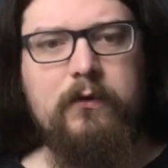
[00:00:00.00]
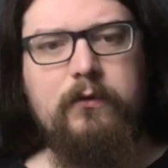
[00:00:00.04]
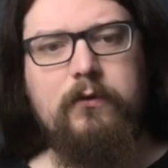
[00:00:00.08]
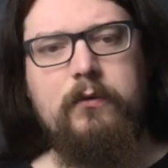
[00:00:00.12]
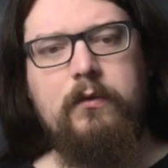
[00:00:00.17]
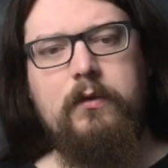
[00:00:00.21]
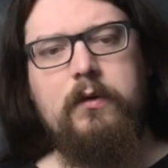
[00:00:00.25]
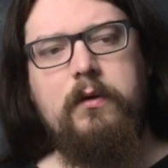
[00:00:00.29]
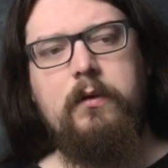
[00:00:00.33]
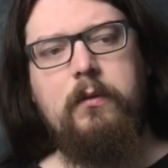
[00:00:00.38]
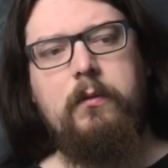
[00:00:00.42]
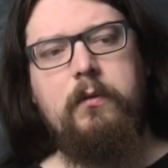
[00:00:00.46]

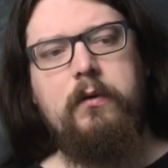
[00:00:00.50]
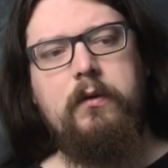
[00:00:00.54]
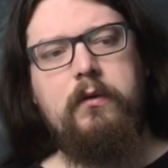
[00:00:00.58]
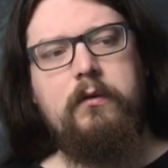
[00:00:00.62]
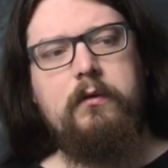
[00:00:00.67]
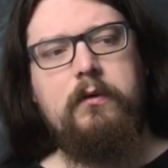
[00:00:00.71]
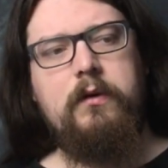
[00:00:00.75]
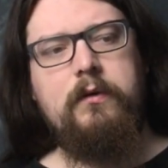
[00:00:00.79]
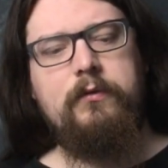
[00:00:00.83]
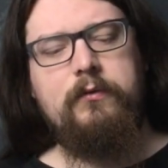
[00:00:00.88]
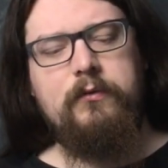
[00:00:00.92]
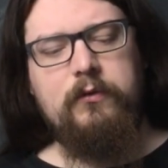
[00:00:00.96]
So I
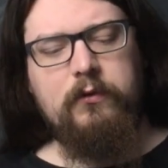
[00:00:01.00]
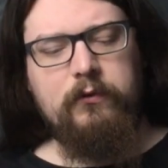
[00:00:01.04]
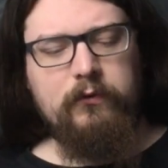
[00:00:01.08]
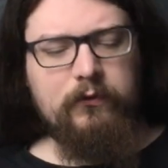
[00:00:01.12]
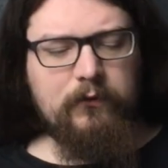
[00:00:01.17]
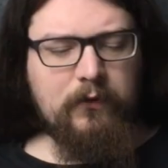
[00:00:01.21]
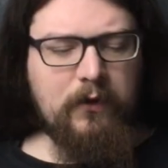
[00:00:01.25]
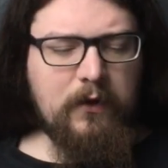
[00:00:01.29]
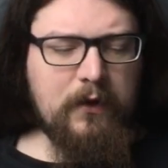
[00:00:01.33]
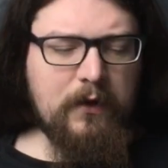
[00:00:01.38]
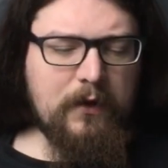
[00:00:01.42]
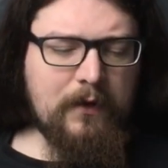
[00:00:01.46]
wonder if
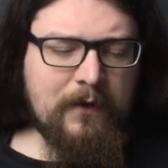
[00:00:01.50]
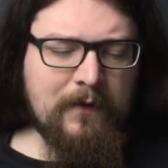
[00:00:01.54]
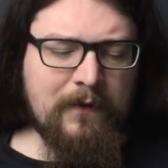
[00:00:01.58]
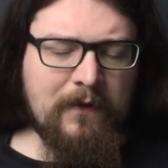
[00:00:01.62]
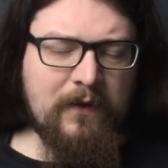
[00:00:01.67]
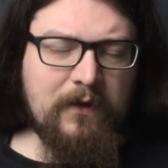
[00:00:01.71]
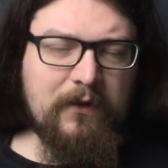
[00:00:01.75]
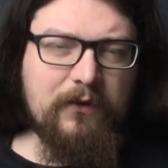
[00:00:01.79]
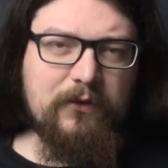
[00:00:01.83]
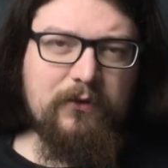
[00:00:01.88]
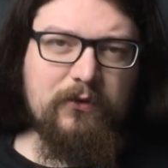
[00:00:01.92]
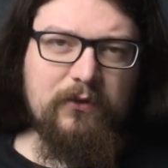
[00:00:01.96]
just
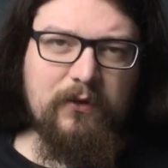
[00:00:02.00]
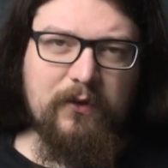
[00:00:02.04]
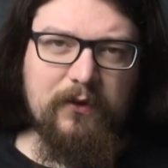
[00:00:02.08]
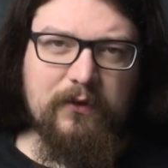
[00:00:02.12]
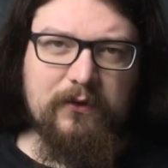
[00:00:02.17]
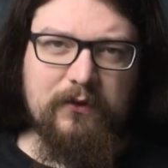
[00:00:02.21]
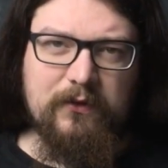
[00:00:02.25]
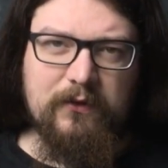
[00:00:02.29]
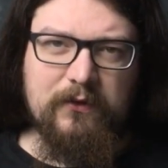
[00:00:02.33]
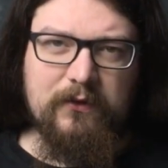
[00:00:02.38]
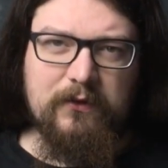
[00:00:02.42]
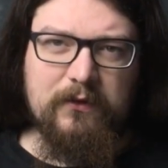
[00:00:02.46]

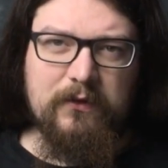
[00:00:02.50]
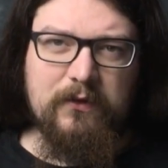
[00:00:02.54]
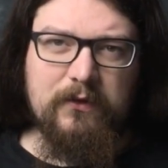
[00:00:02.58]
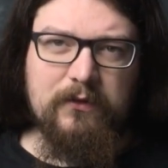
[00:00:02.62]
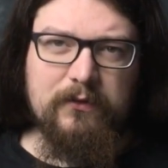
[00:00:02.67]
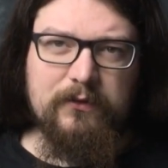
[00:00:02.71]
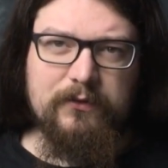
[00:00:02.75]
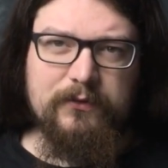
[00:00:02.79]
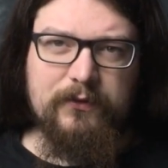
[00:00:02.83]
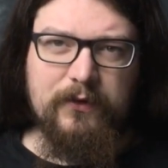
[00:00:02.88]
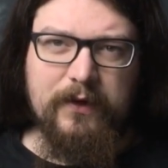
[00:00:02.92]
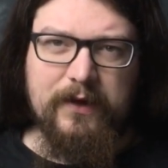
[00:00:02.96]
certain
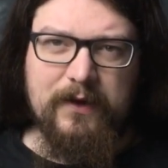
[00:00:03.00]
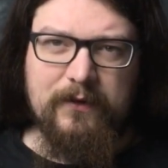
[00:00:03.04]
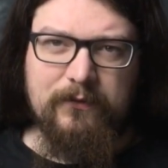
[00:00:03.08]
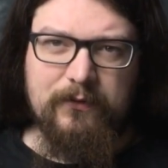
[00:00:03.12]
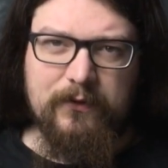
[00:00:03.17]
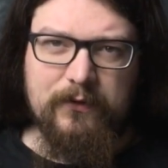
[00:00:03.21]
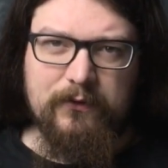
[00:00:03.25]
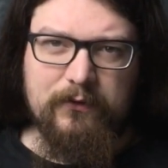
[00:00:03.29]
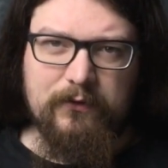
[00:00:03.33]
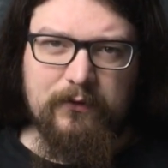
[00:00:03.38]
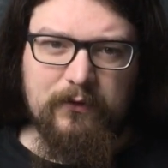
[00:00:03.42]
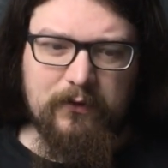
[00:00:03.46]

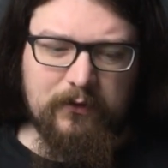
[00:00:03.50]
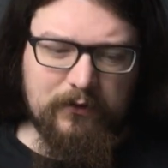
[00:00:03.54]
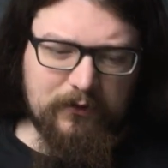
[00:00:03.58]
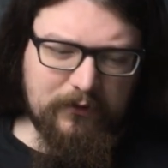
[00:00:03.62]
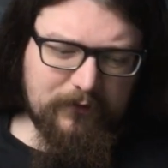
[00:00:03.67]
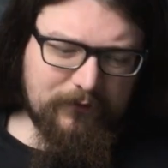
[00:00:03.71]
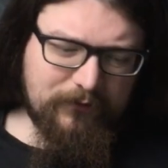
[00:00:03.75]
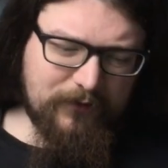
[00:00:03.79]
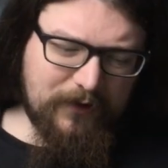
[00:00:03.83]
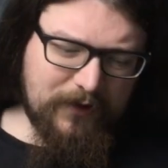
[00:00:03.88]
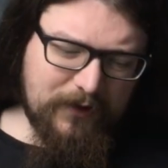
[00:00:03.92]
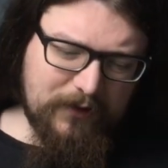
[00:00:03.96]
flavours are
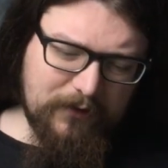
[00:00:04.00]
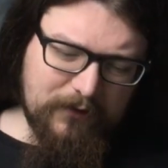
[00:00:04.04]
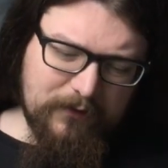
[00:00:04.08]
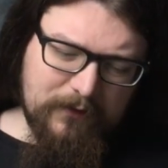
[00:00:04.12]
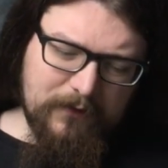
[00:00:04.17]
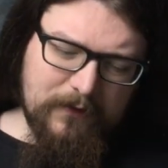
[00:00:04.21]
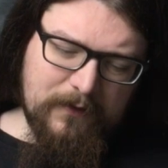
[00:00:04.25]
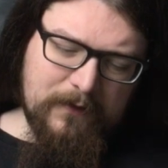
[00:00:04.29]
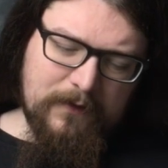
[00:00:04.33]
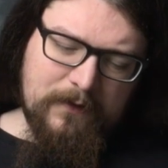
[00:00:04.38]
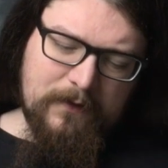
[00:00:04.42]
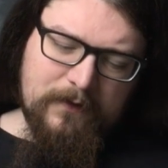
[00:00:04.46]
vegan.
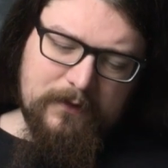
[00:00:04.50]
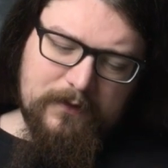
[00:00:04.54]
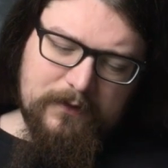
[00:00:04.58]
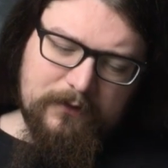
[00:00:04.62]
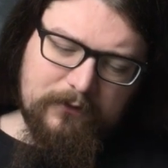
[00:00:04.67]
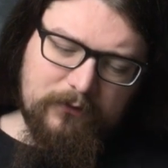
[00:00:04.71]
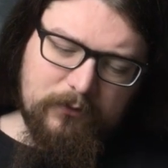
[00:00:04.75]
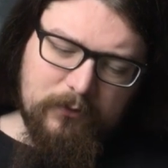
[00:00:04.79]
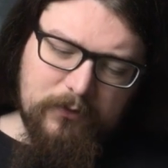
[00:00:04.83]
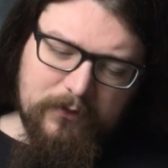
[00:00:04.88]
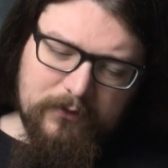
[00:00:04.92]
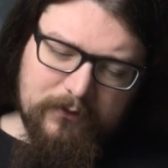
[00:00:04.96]

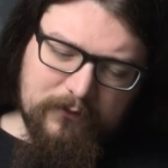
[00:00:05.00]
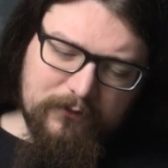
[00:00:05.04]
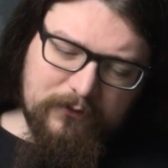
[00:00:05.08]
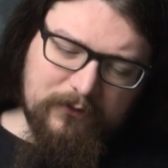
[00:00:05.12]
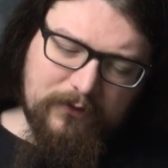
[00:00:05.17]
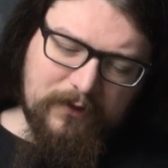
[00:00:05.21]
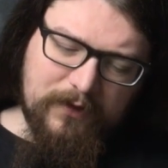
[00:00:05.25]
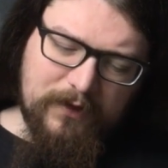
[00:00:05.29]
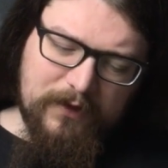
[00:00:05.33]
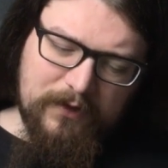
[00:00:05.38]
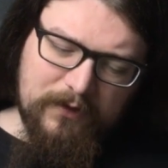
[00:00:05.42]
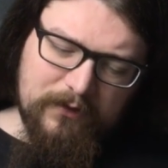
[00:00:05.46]
This one's
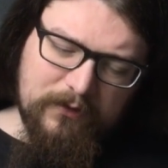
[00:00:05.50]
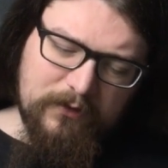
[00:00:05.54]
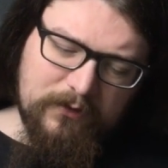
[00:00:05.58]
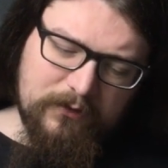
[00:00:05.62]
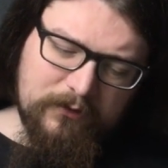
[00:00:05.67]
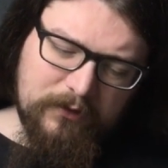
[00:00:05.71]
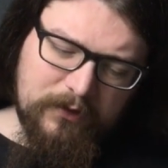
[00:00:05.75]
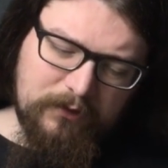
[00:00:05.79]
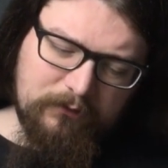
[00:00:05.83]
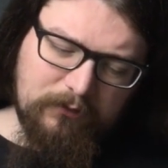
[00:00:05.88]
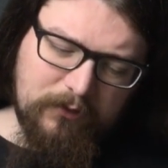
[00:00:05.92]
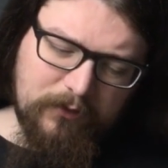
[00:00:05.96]
the
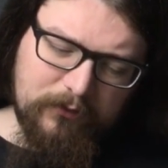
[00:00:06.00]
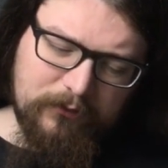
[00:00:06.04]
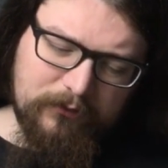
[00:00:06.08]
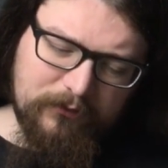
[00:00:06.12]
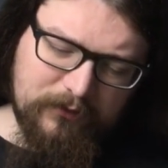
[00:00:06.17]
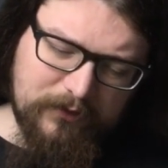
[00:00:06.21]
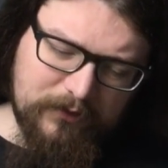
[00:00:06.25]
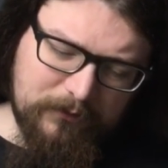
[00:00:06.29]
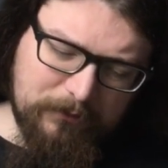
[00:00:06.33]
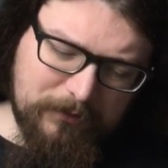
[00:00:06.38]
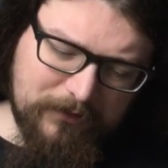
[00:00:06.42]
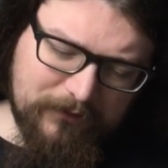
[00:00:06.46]
honey
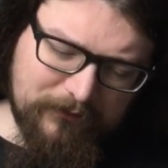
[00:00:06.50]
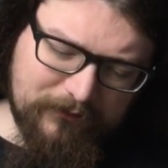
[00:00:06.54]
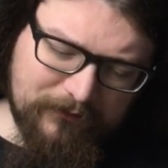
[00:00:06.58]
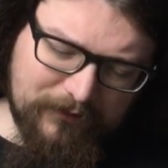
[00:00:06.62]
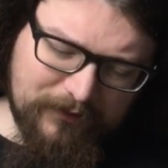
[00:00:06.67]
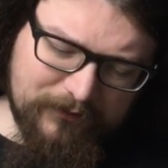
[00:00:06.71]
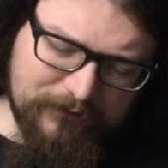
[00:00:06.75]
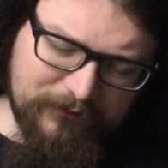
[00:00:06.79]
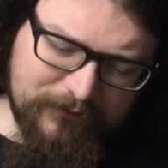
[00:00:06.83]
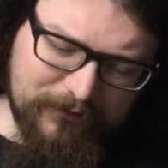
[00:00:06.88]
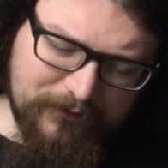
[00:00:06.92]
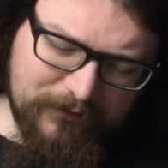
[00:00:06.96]
roasted
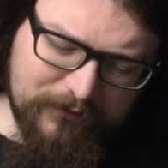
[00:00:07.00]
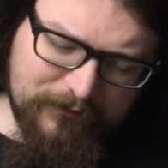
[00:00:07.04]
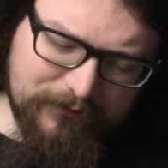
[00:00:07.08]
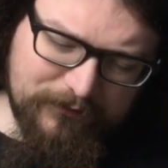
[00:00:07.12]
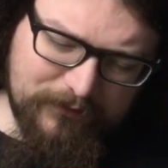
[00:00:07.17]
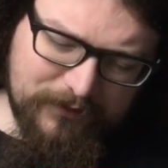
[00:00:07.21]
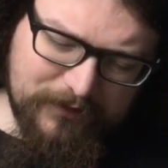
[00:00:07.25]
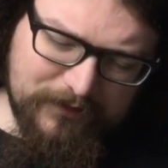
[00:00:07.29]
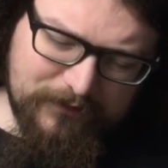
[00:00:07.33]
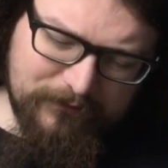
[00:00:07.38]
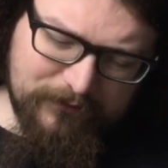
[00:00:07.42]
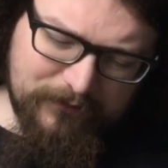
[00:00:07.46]
pistachio
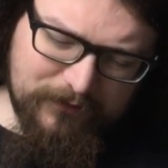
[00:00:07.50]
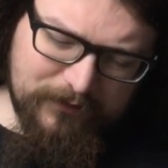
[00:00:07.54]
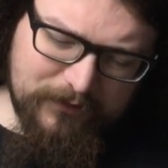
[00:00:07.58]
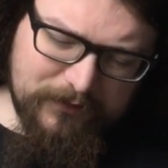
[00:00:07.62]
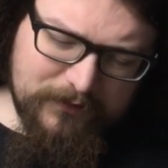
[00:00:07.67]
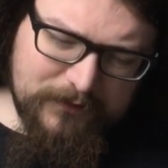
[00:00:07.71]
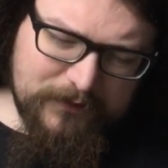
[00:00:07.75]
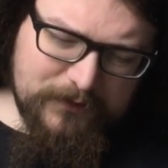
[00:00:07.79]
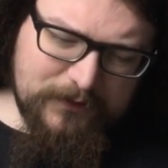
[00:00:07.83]
flavour.